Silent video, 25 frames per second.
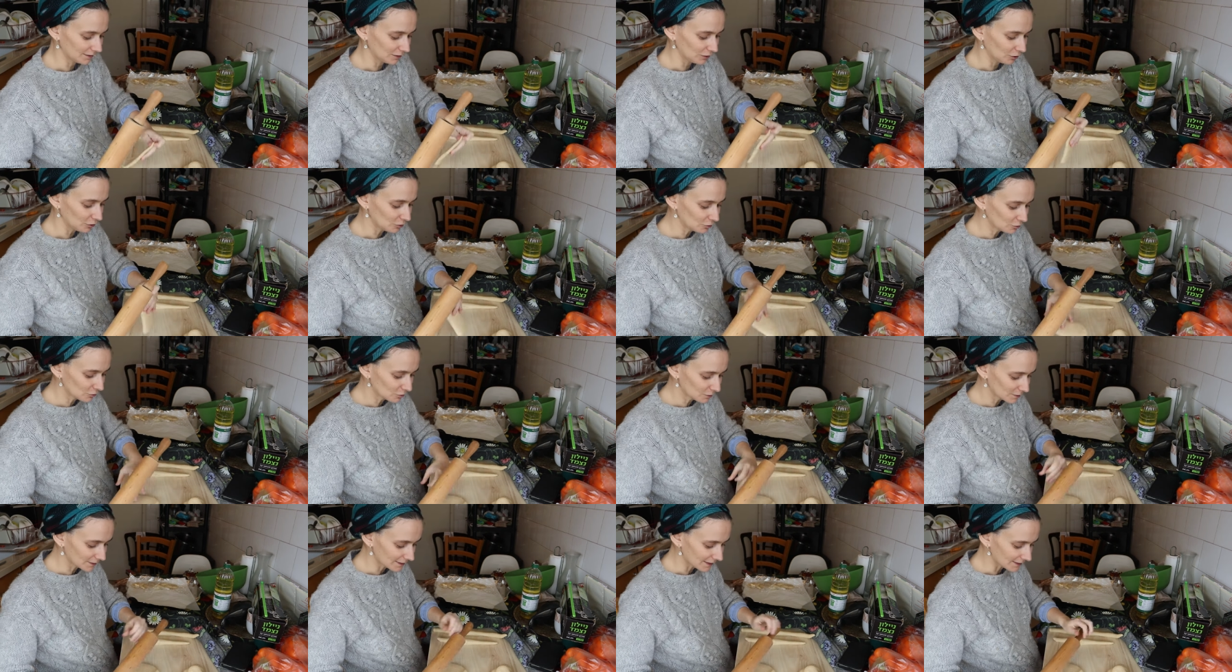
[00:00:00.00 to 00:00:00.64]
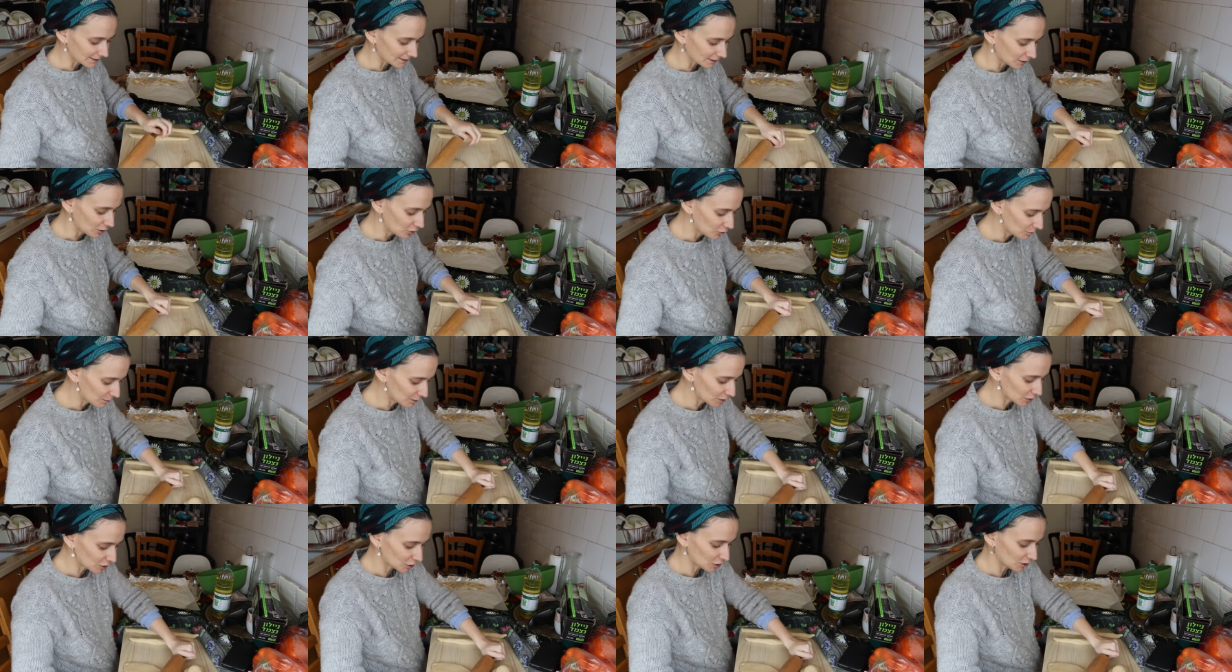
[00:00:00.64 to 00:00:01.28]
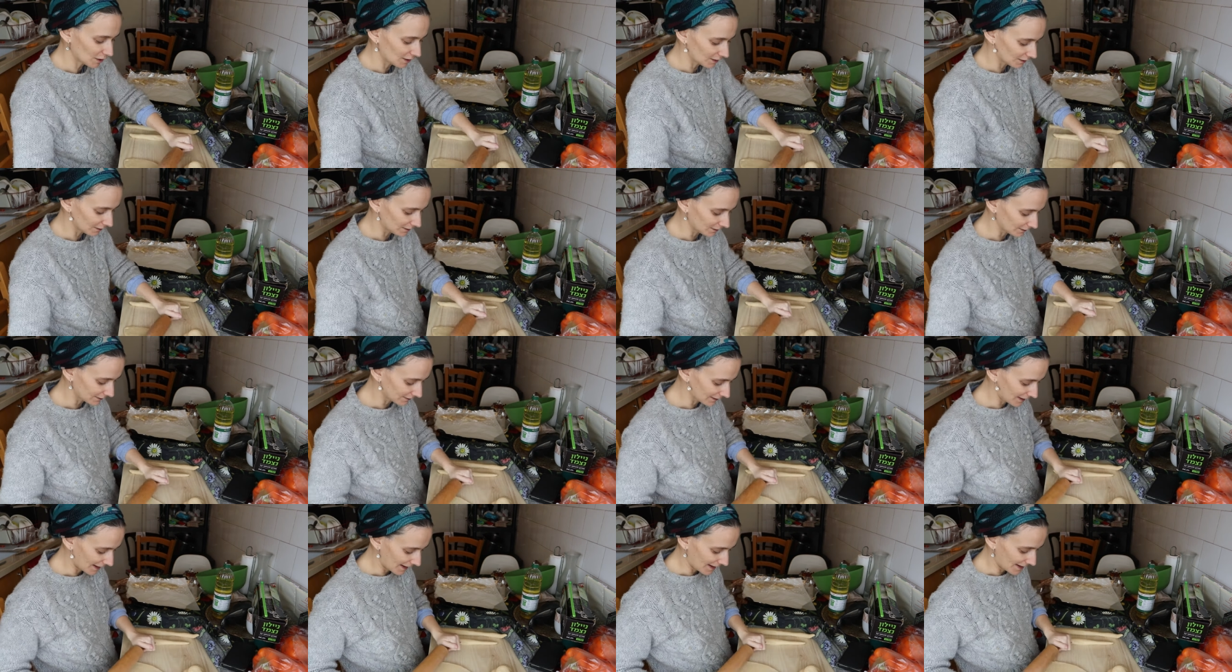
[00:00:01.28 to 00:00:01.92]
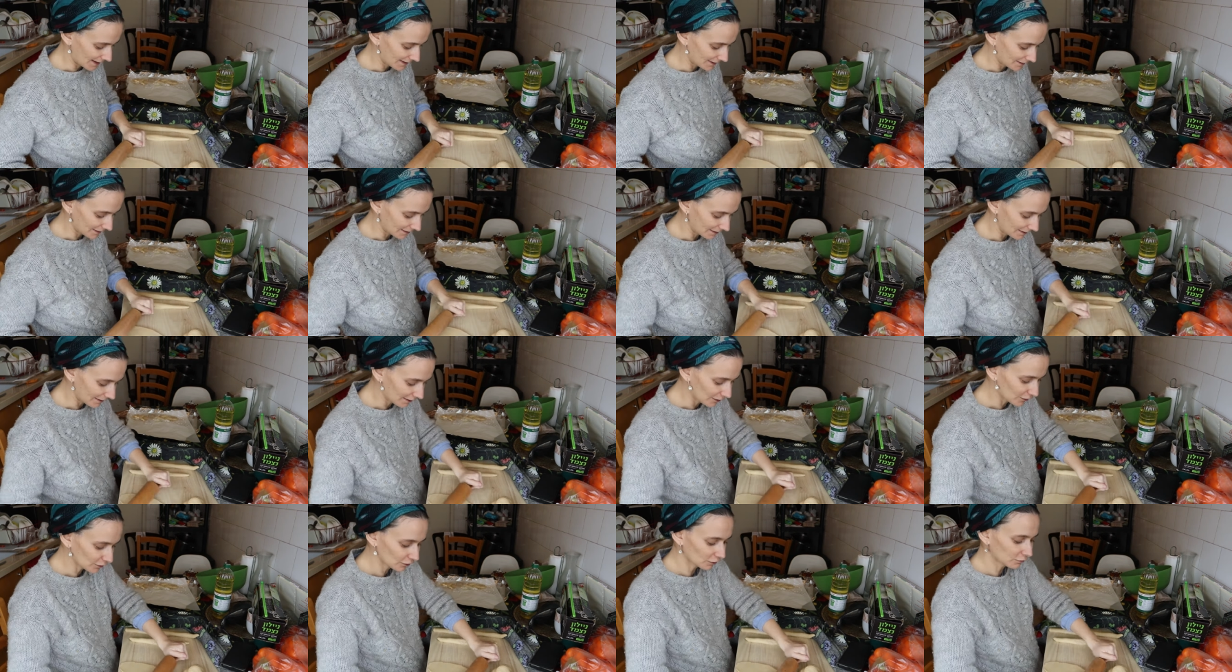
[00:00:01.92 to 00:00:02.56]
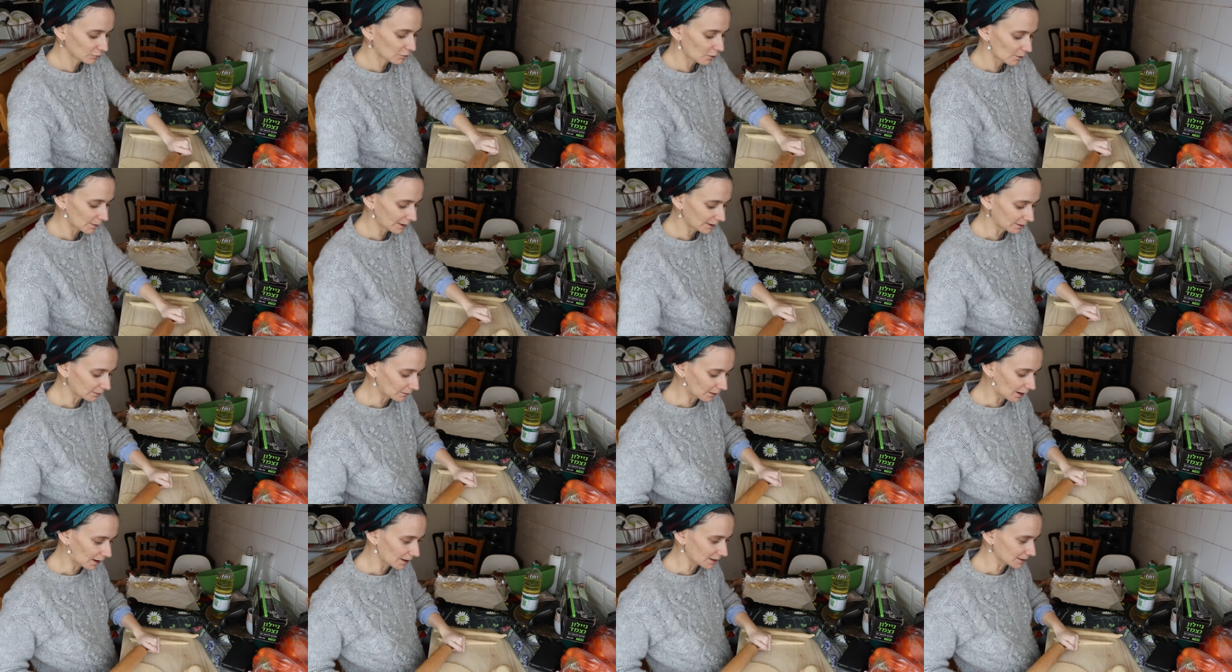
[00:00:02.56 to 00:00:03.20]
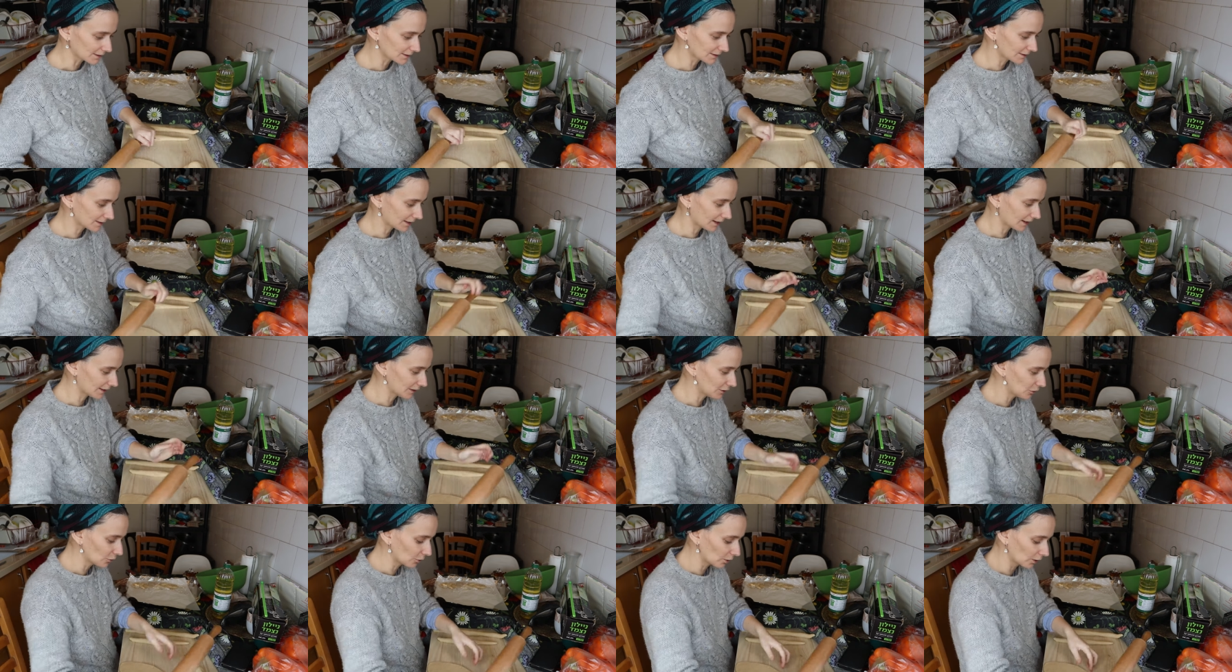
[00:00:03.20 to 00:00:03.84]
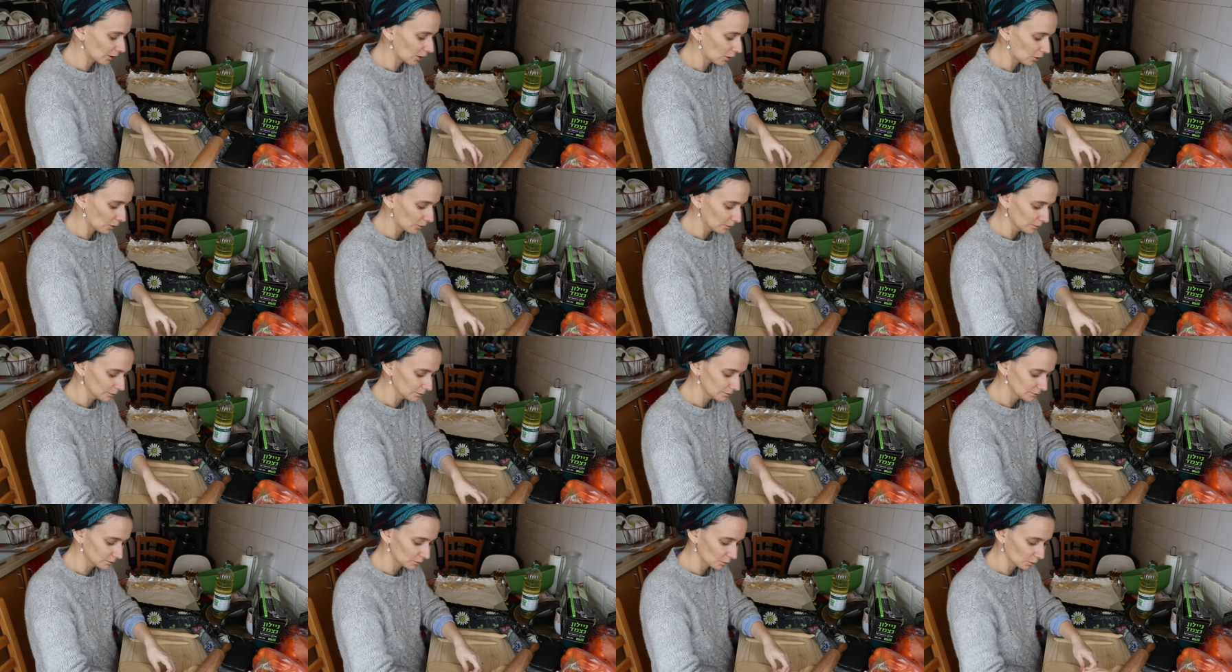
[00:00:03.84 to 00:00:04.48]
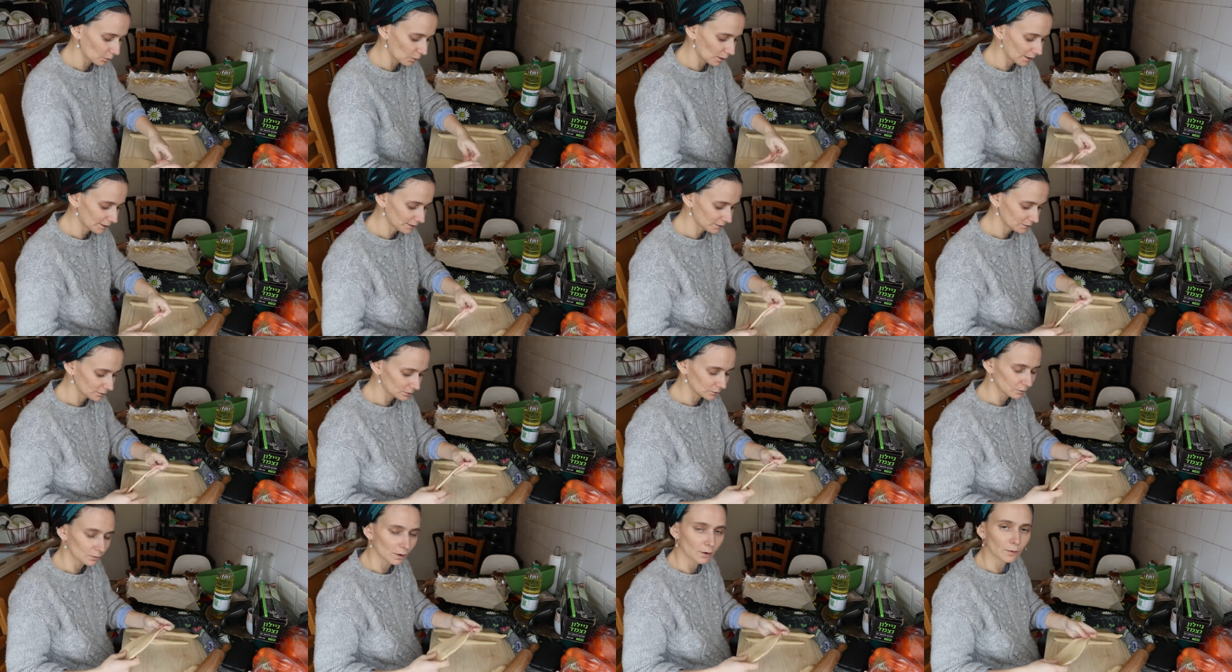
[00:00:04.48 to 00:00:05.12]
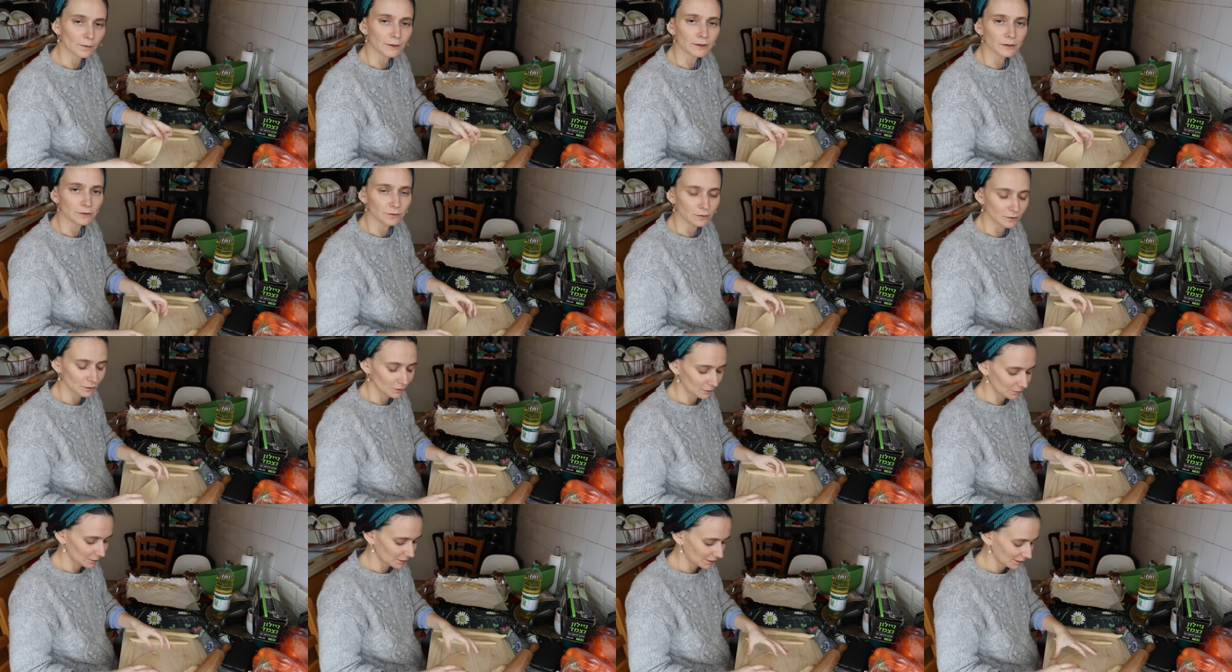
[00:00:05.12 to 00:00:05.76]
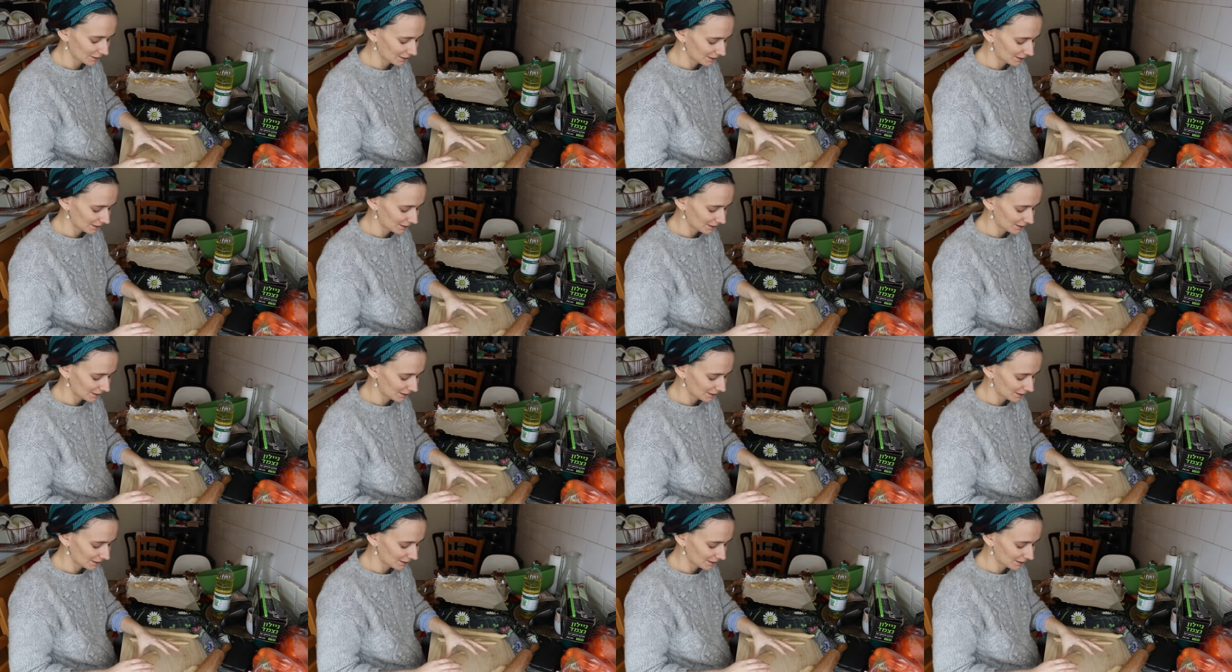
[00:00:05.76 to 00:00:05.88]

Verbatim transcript: used as a human shield, and they're throwing rocks at your home. What what would you do?